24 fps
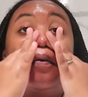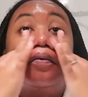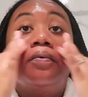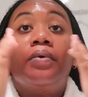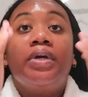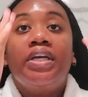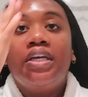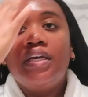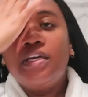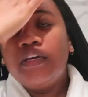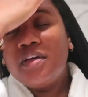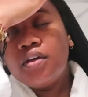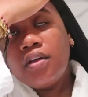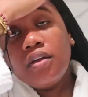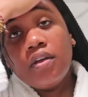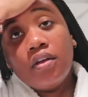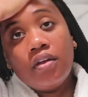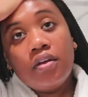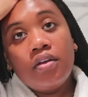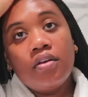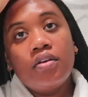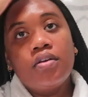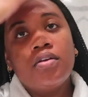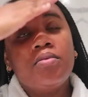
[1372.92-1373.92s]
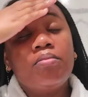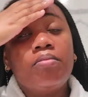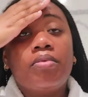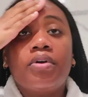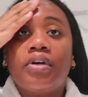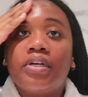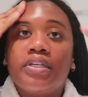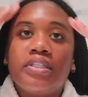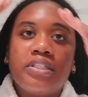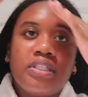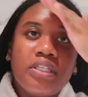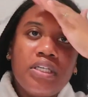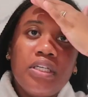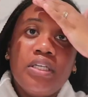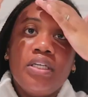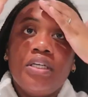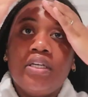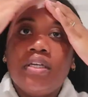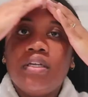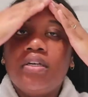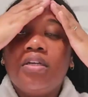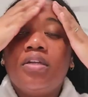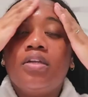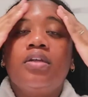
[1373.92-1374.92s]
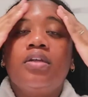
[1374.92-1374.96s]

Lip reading: we press it in.